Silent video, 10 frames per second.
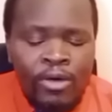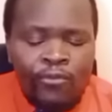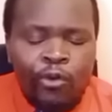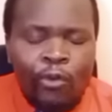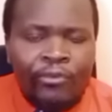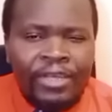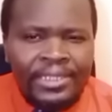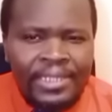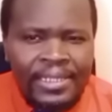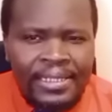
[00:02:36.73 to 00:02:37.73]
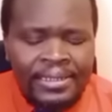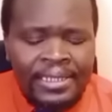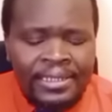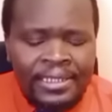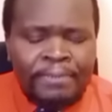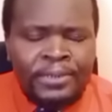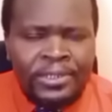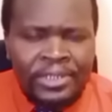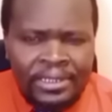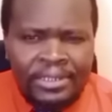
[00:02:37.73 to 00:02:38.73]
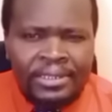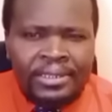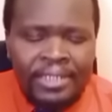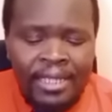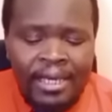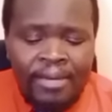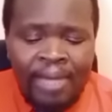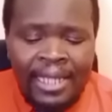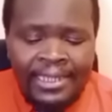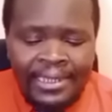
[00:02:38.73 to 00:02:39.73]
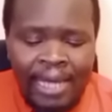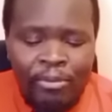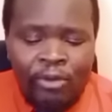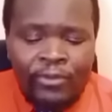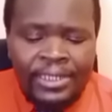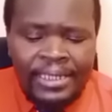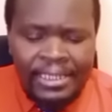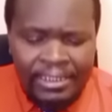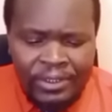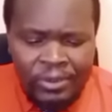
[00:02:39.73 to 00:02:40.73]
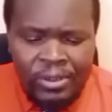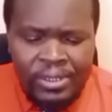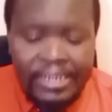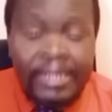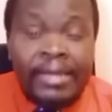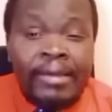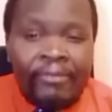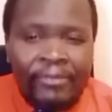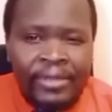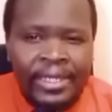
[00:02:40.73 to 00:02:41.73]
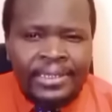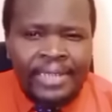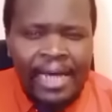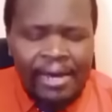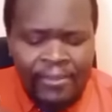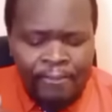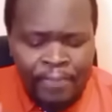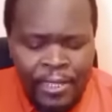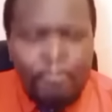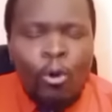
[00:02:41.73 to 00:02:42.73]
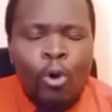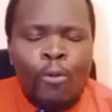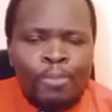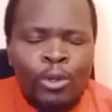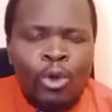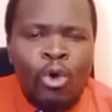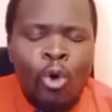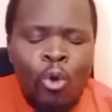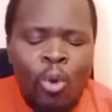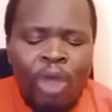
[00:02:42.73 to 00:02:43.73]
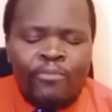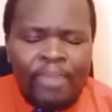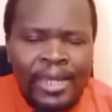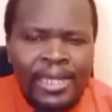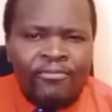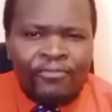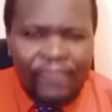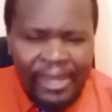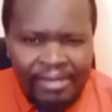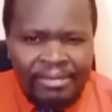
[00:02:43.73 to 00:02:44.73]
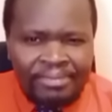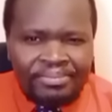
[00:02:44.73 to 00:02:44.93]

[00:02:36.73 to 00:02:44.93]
for these easy and cheap tricks by some of these individuals. These are the people who have made him fail.